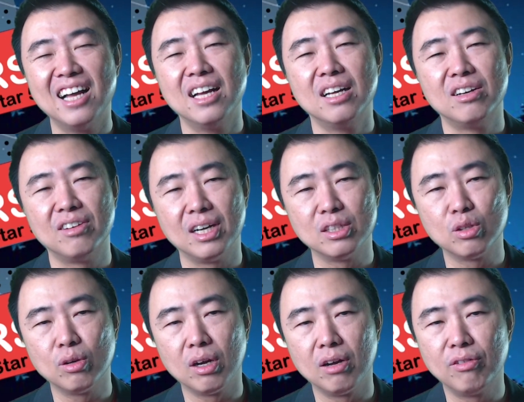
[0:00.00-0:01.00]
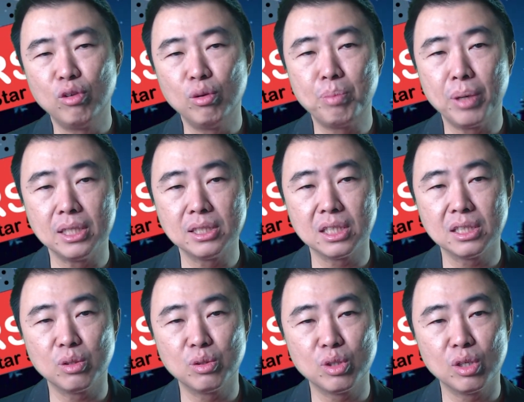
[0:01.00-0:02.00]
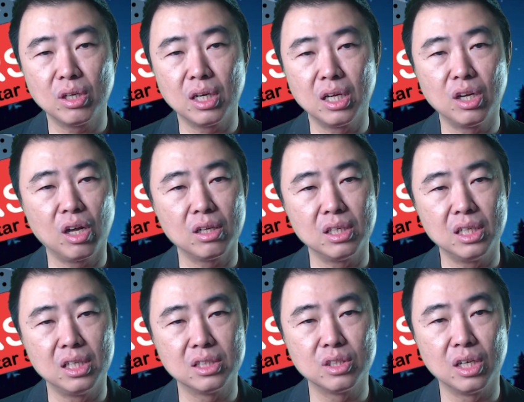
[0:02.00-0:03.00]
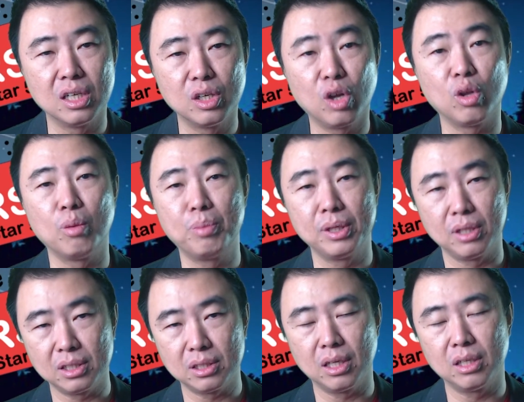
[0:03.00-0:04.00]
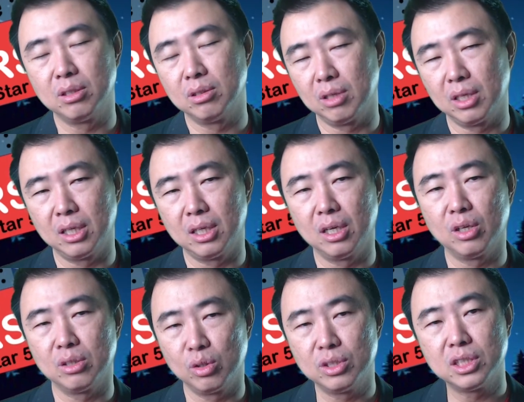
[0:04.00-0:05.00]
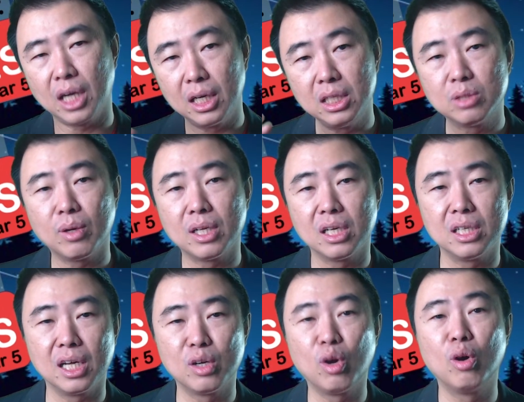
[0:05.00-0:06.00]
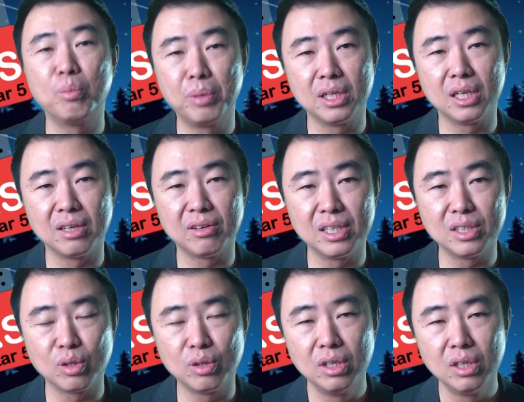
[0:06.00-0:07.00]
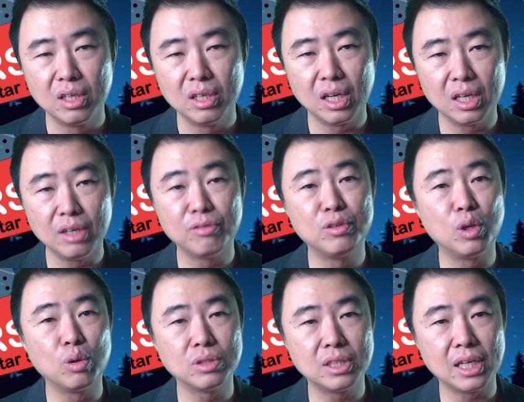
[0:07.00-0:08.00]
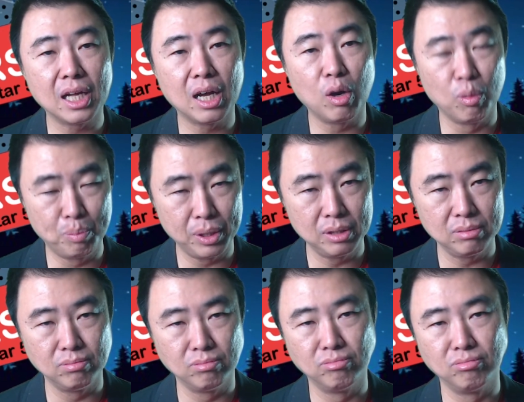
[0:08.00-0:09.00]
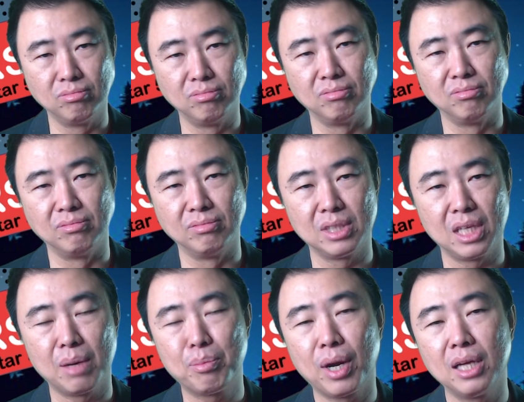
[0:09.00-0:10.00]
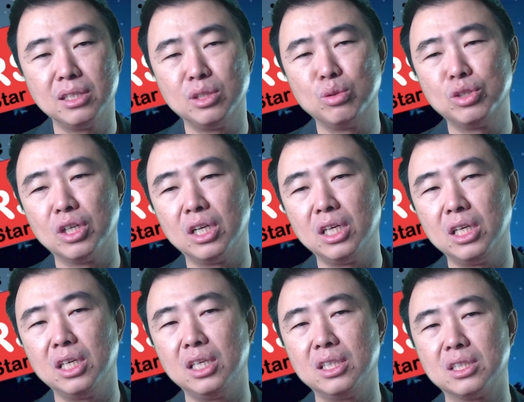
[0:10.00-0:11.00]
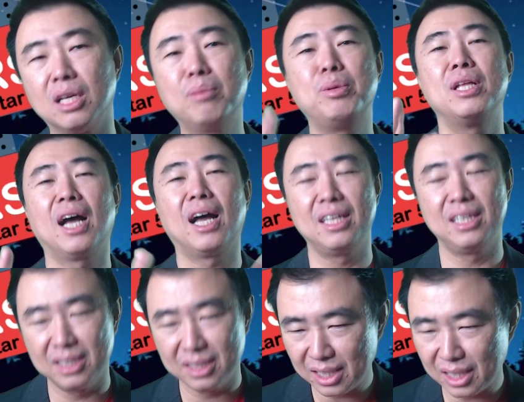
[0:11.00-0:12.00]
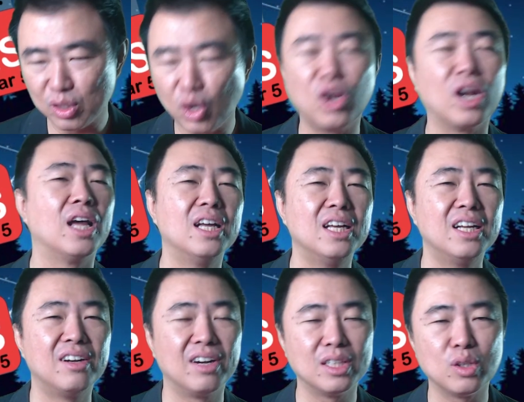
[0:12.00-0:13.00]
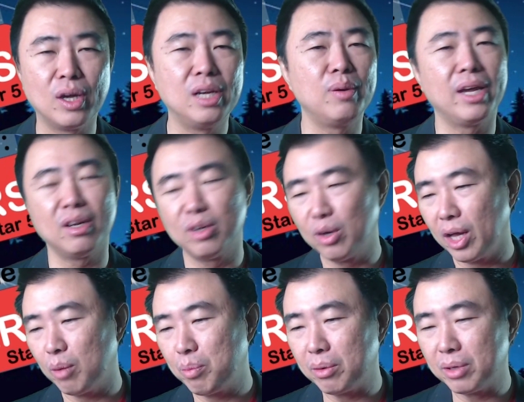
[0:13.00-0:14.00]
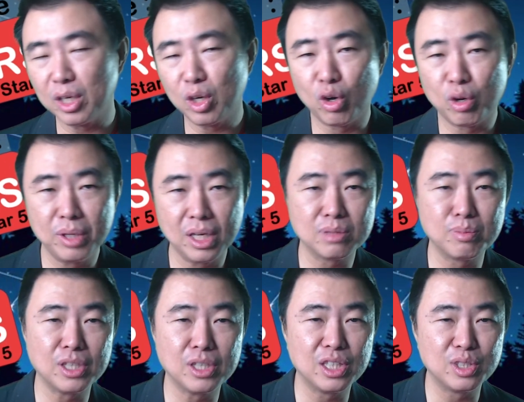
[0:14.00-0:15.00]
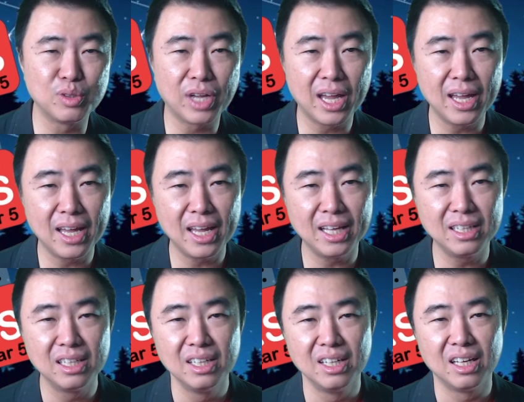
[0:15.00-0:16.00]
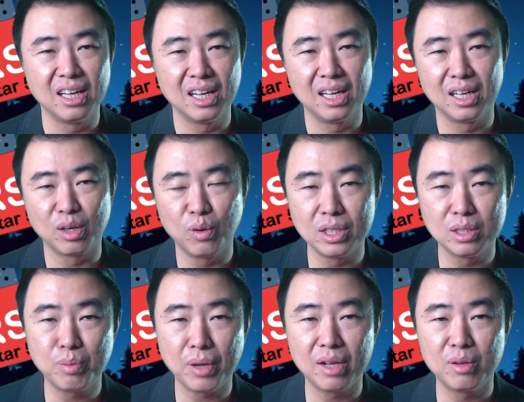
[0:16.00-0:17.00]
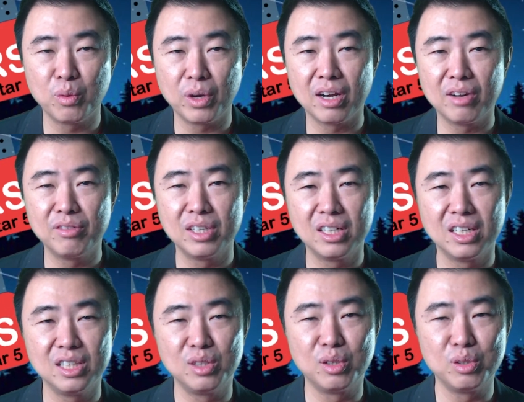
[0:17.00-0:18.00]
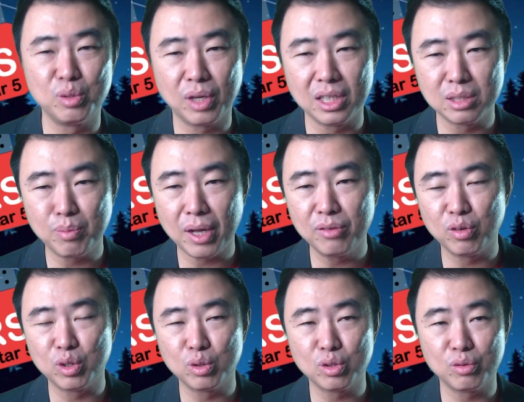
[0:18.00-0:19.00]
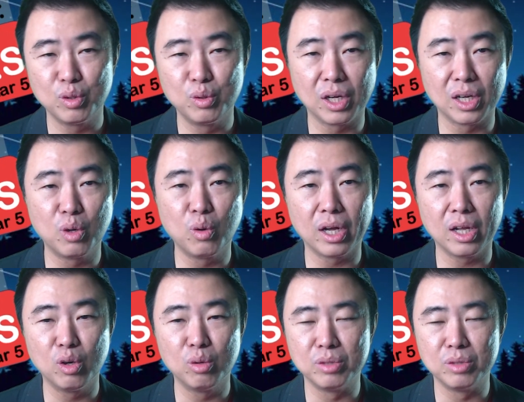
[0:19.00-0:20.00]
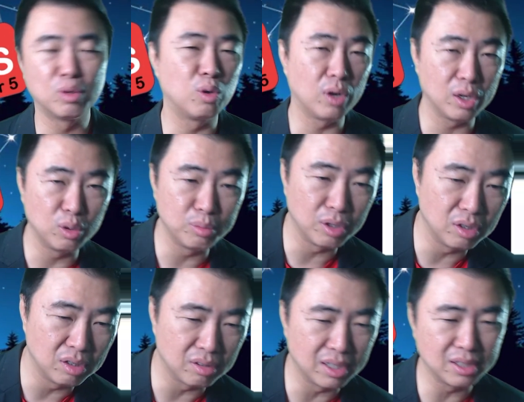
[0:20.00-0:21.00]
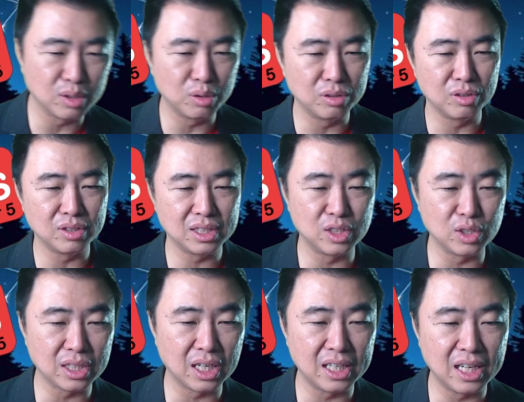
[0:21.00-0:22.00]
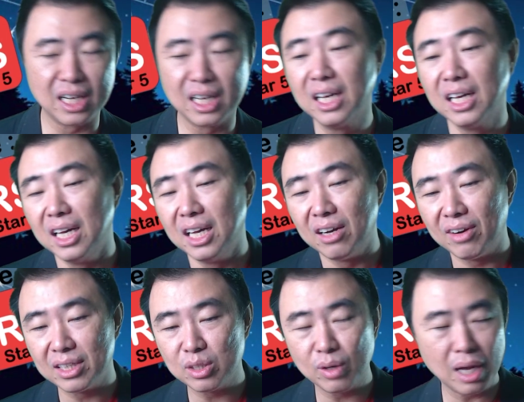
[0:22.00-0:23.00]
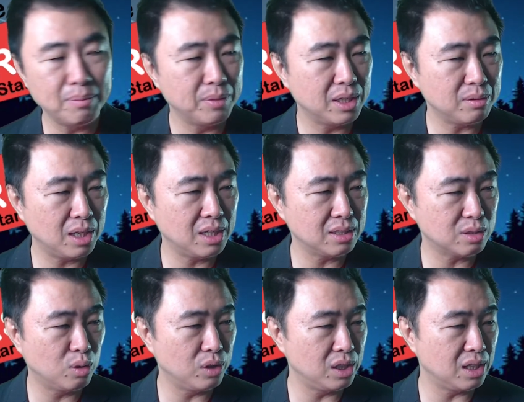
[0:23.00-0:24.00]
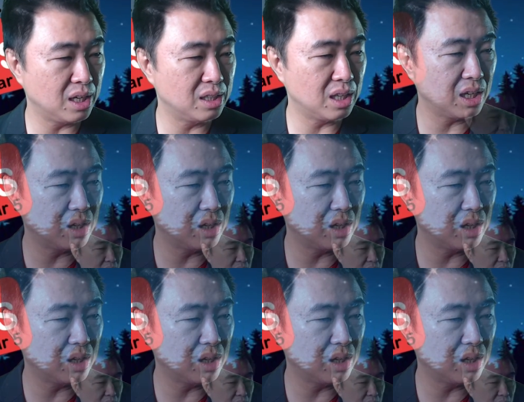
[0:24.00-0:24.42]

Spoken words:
Right, so food places also a lot is not open, as I know a lot the Chinese one, they are not open, right? So if those that are open, their price usually is a bit high. That's all, right? So anyway, help out the economy as much as you can. Go and spend wherever you can spend. For those of you who can cook at home, cook at home, right? So it's just like that, right? So come, let's go in and take a